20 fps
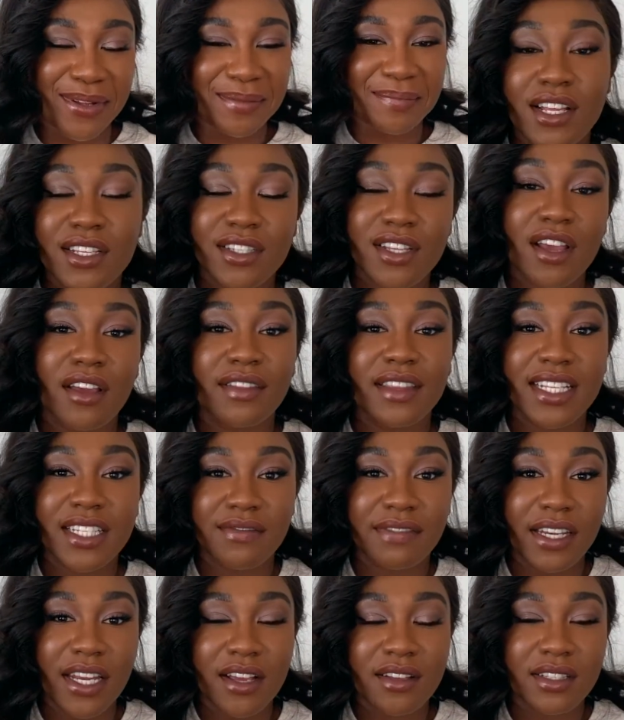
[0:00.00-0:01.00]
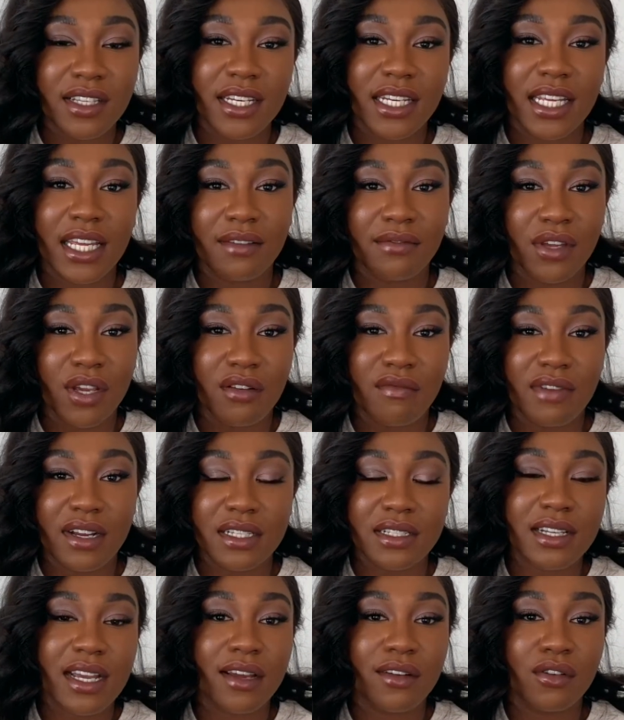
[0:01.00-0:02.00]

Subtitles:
So this video is going to give you a rundown